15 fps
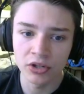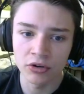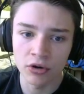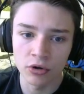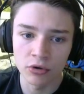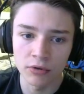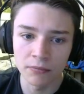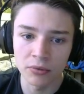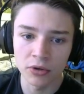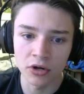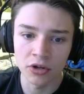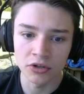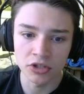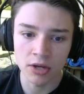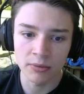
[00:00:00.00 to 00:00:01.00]
don't know who to put
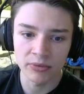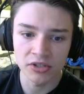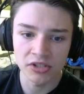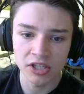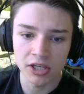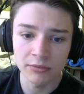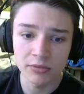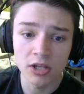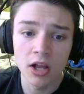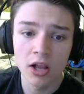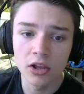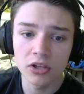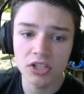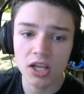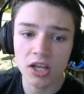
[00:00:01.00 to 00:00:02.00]
on top of these teams.
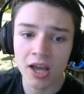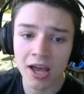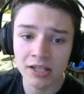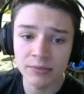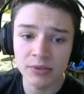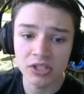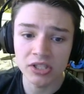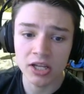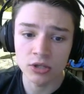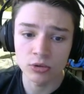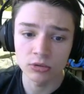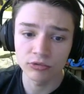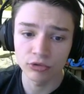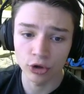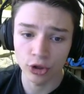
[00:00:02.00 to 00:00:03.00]
Looks like it has been
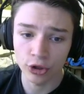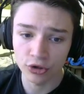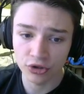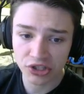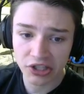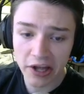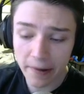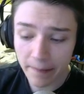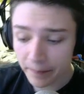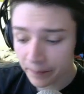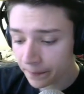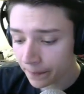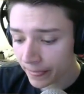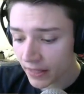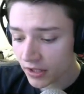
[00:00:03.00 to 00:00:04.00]
scheduled for Thursday.
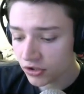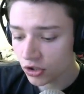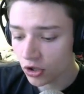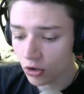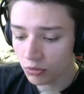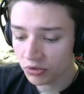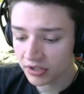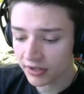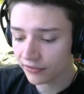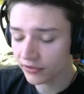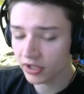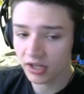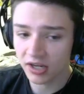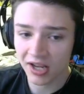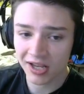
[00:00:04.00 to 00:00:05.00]
So we're
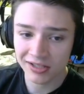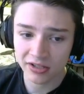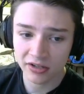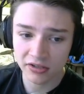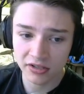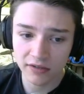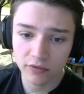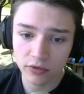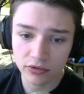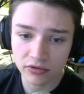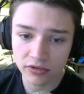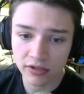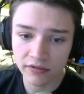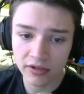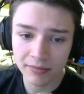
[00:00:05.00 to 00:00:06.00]
definitely going to cast that on Team Fortress
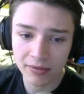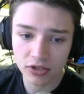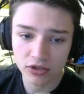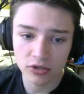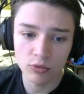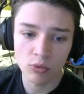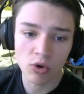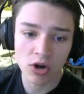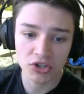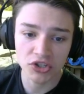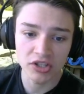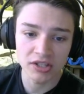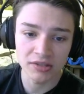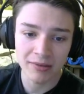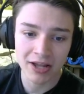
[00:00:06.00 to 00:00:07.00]
TV. Make sure you watch
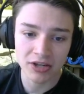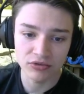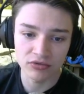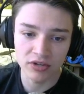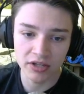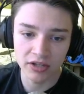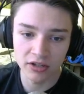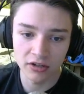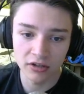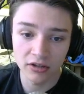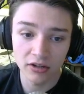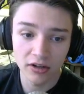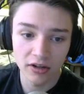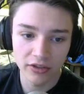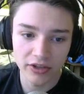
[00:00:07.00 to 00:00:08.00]
this match right here.
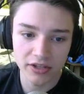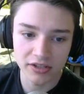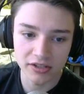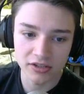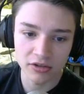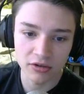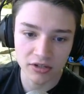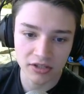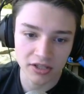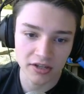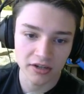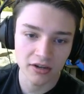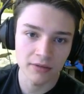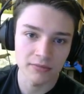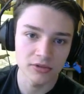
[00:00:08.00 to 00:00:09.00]
This is so exciting. I'm